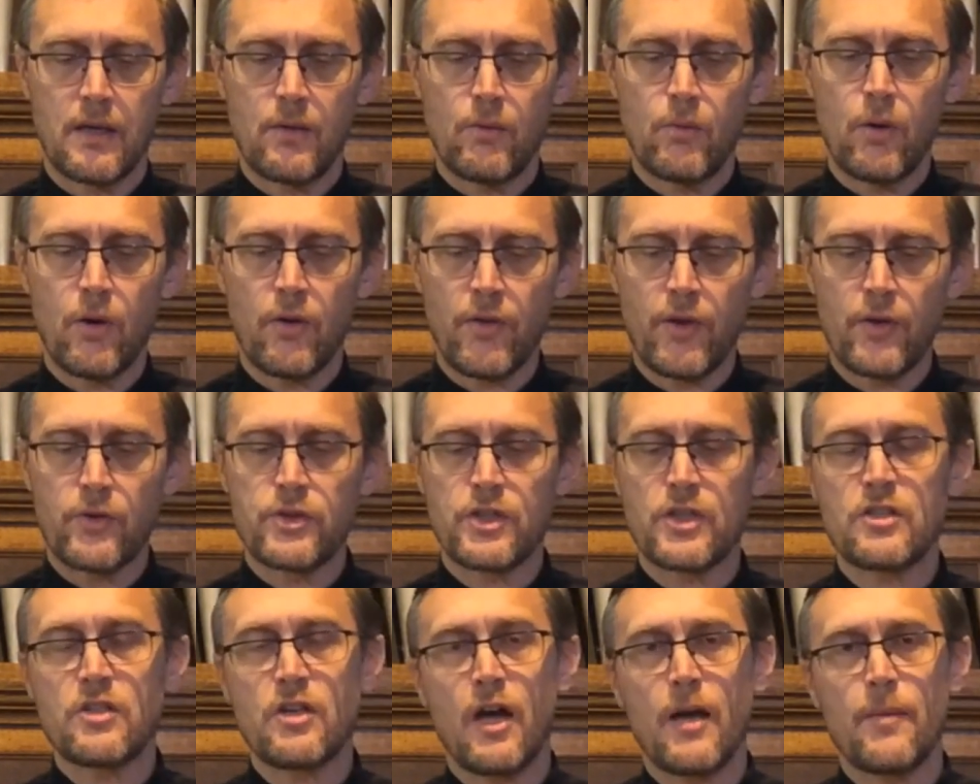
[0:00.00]
What those
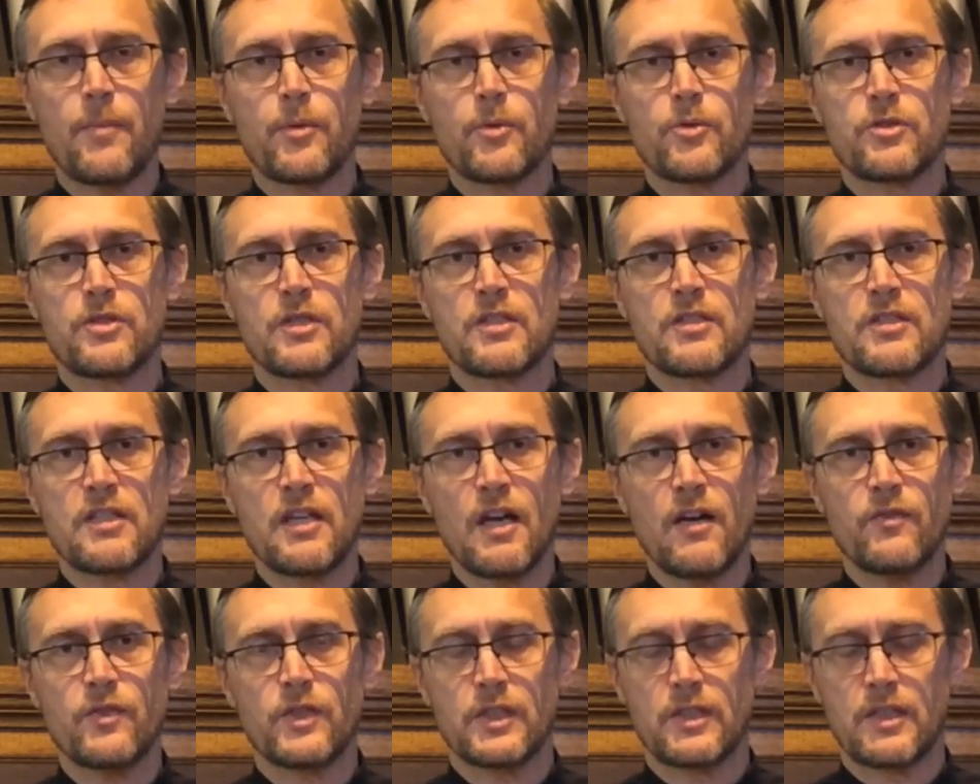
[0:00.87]
disciples
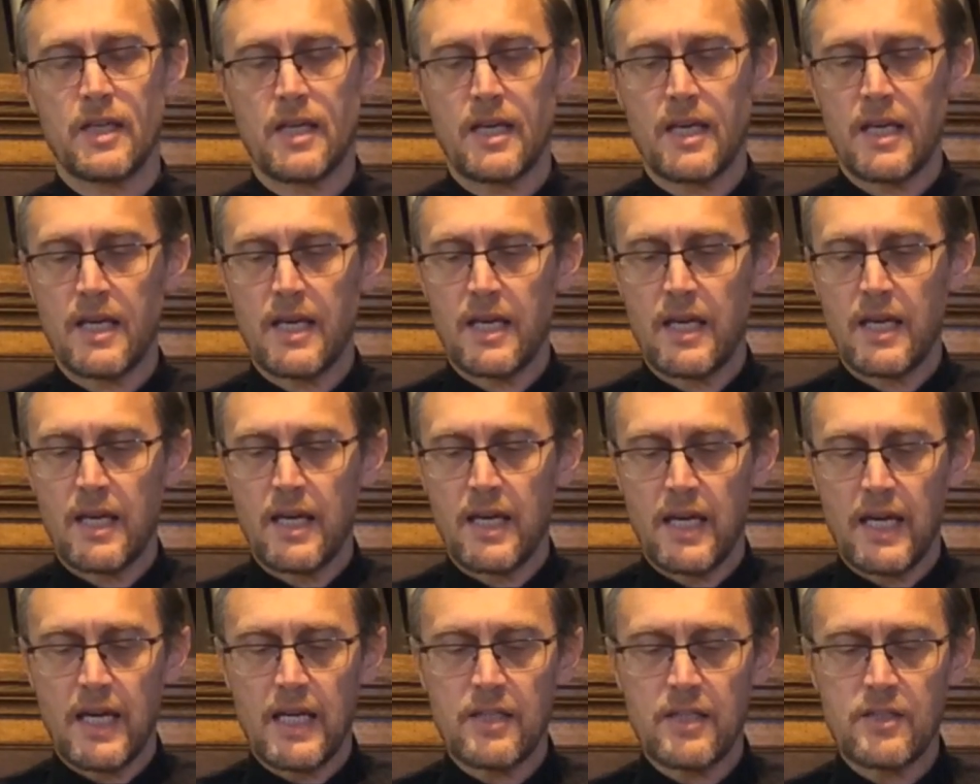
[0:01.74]
discovered
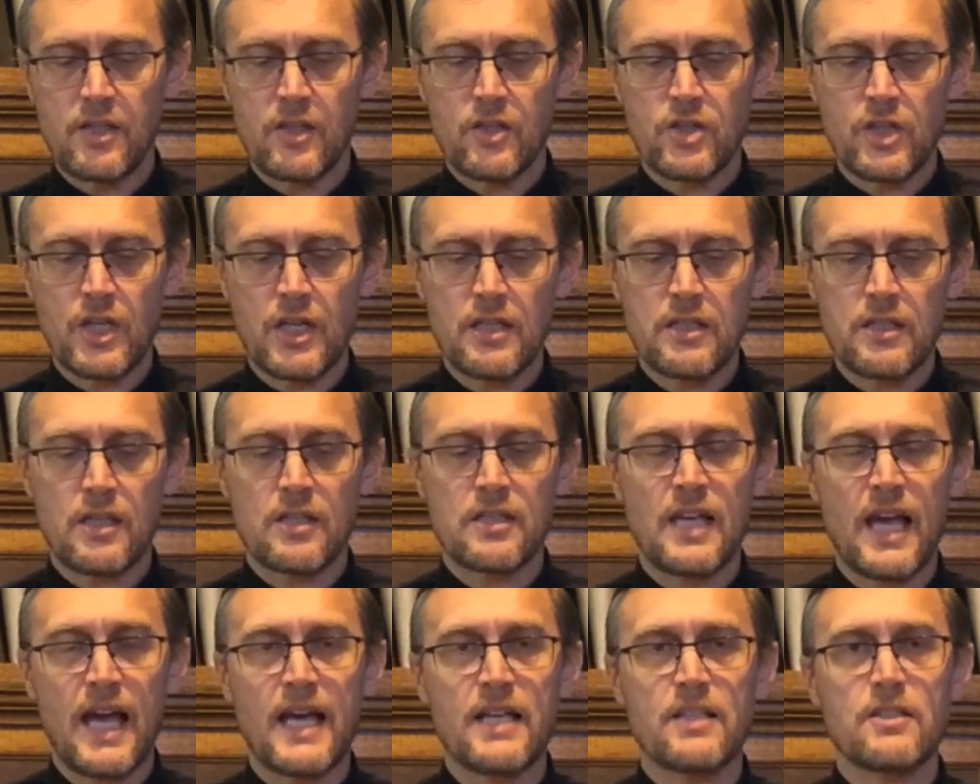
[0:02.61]
is that
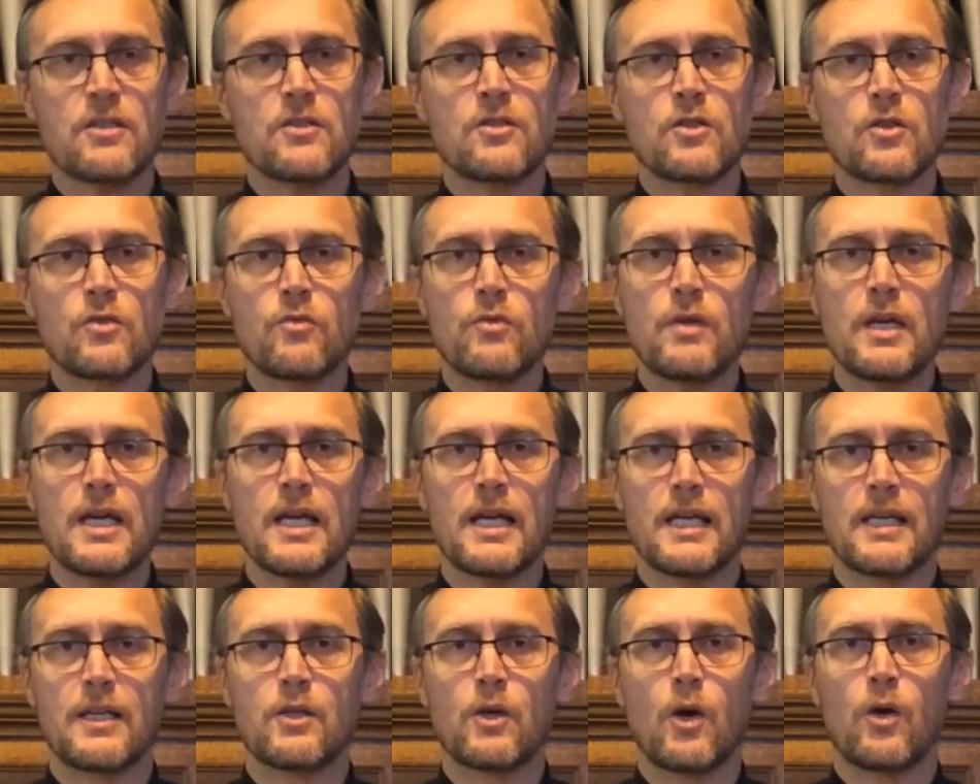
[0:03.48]
Jesus hasn't
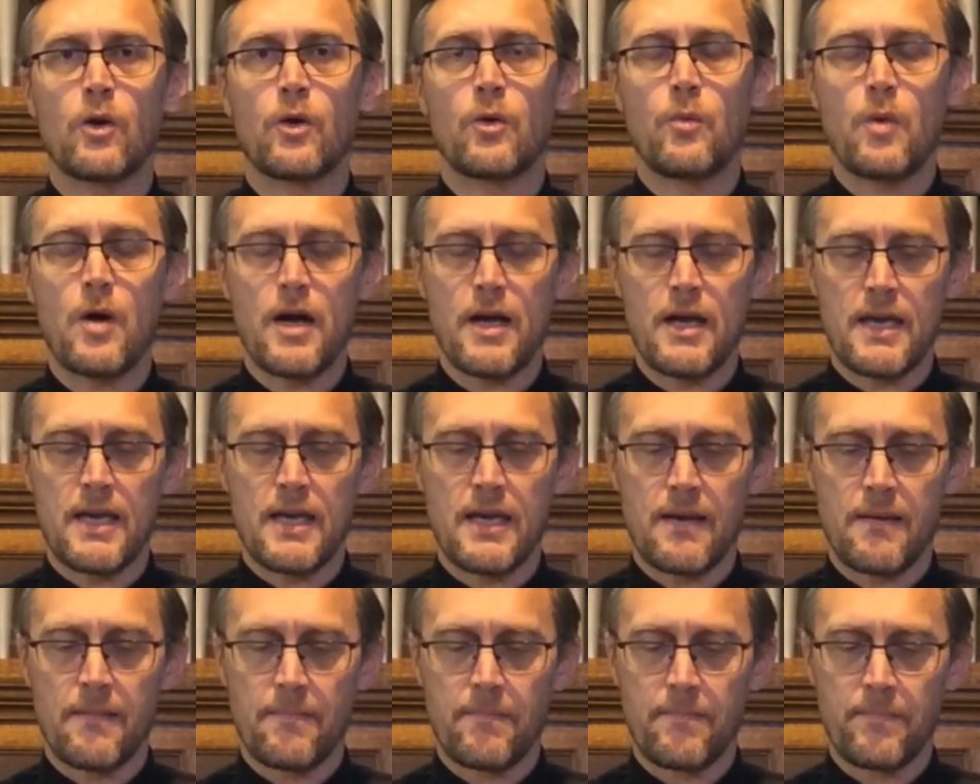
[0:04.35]
really gone away.
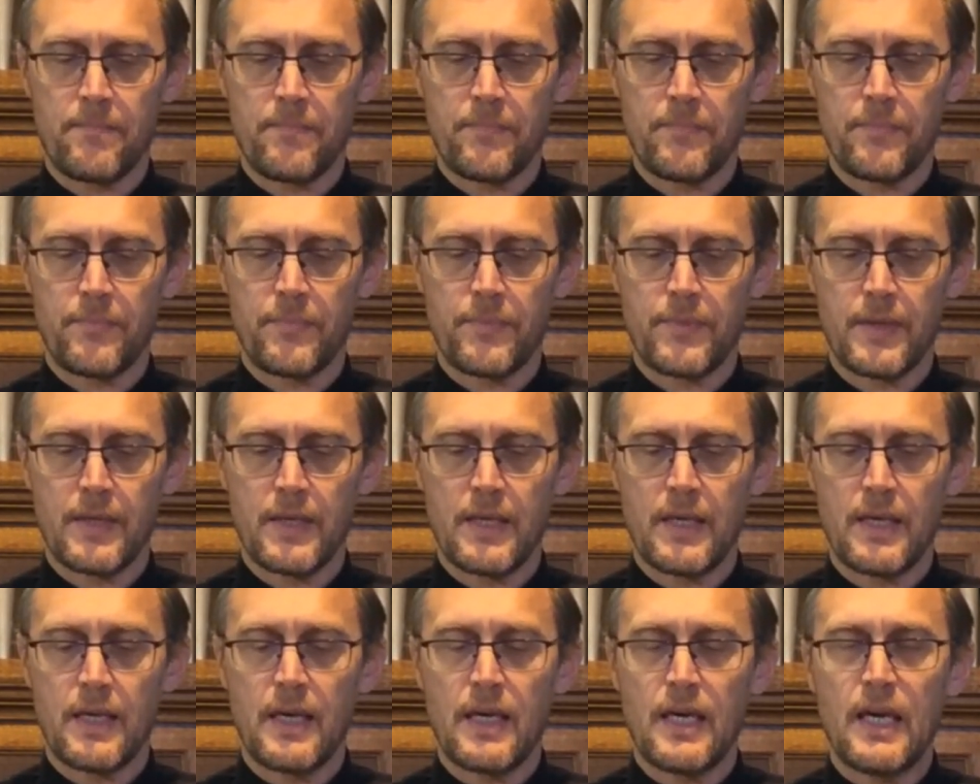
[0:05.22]

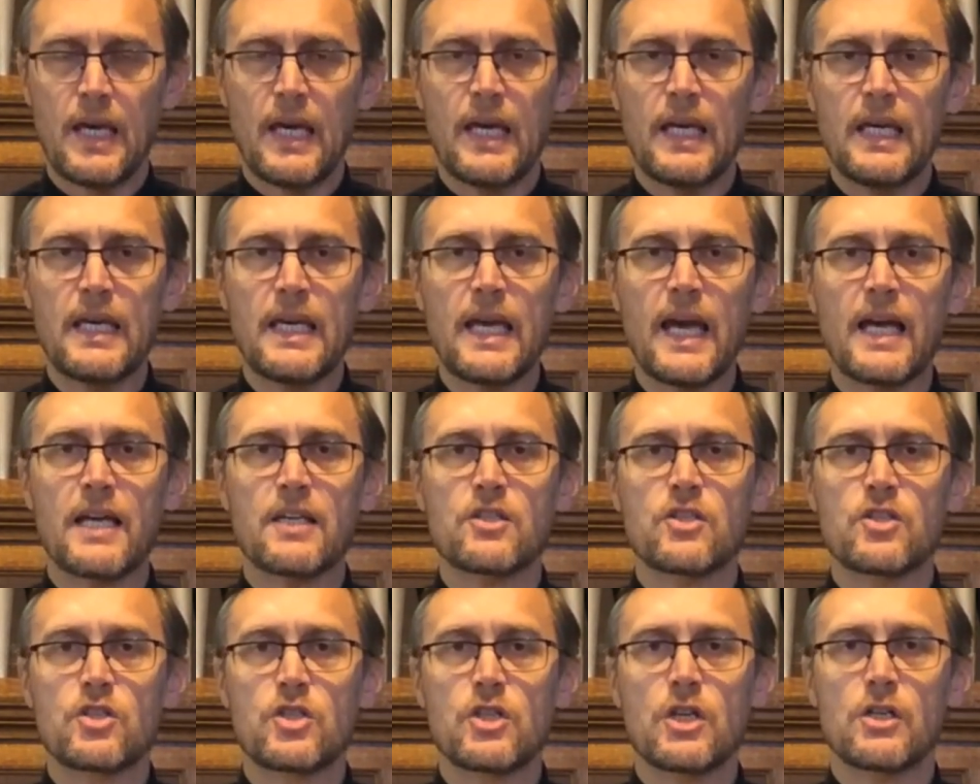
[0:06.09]
He
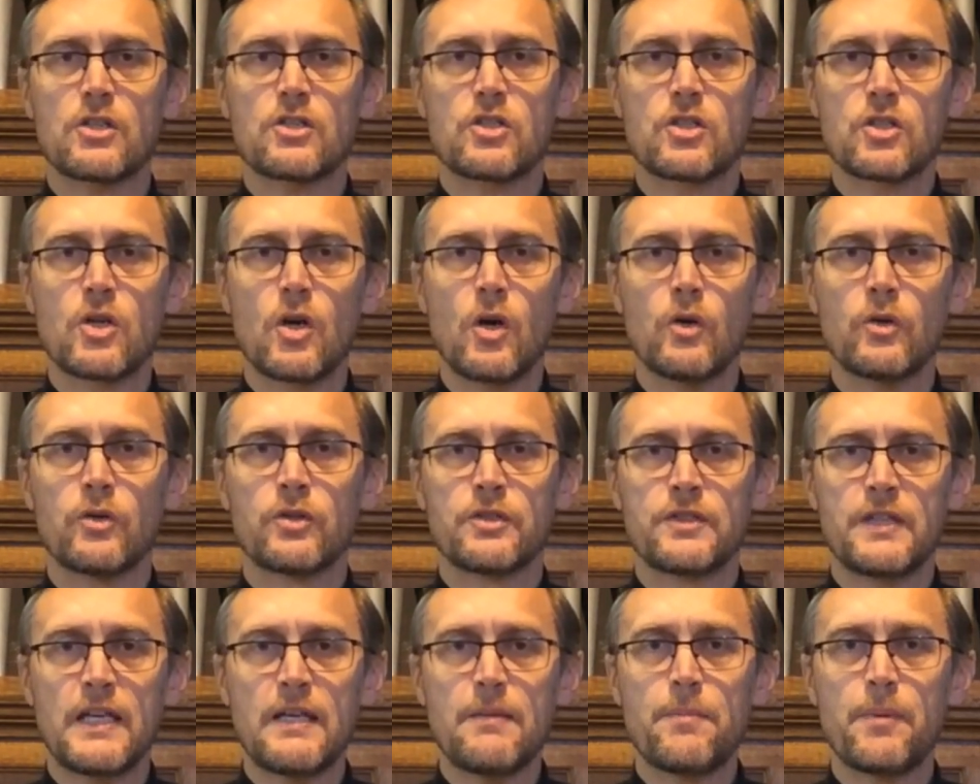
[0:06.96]
has just gone
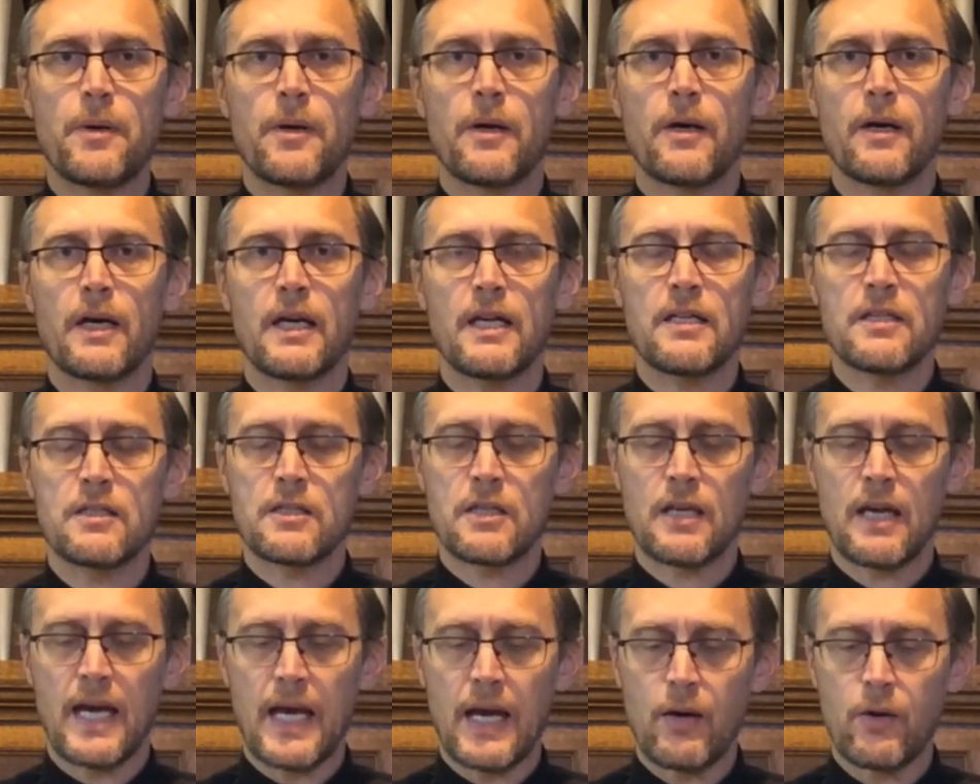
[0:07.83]
deeper
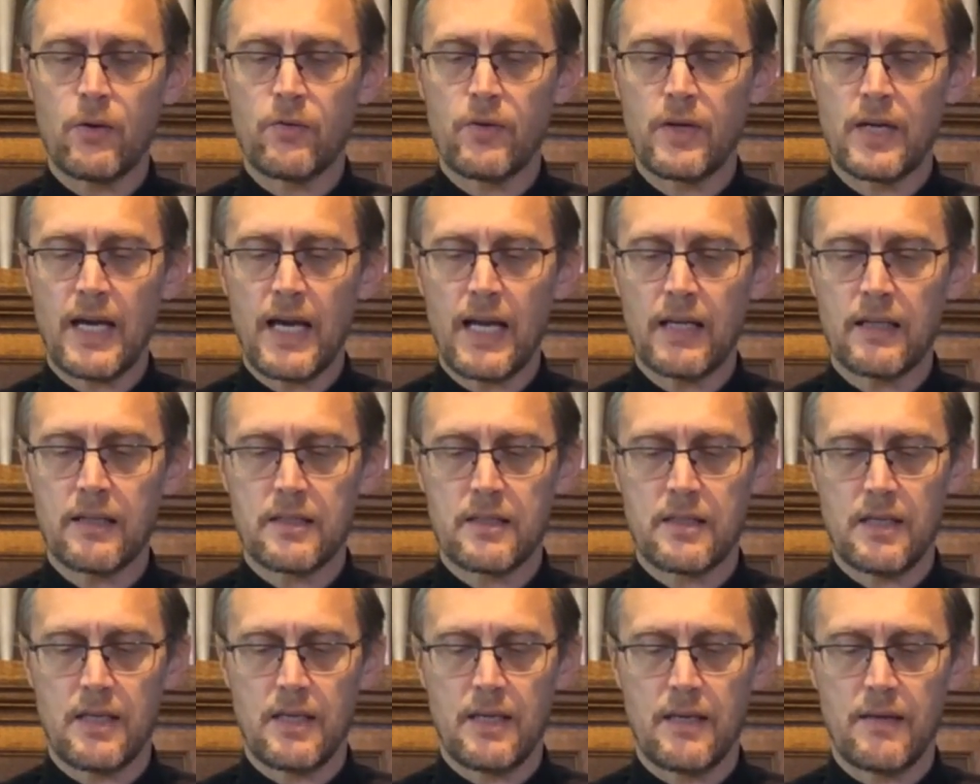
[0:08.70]
into our
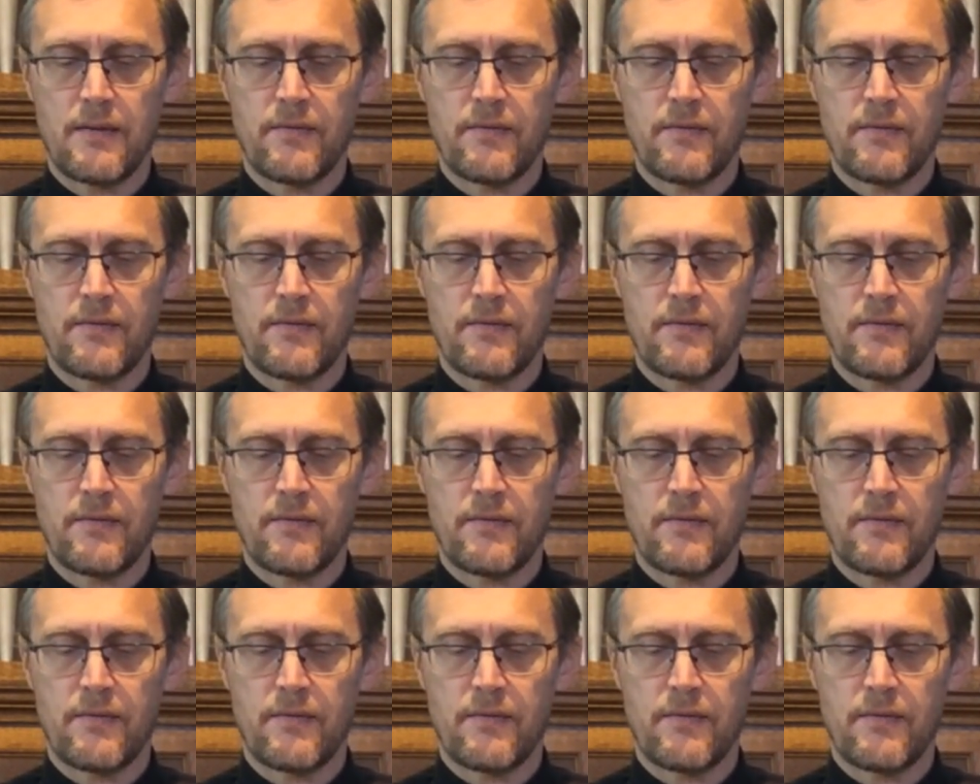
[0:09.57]
reality.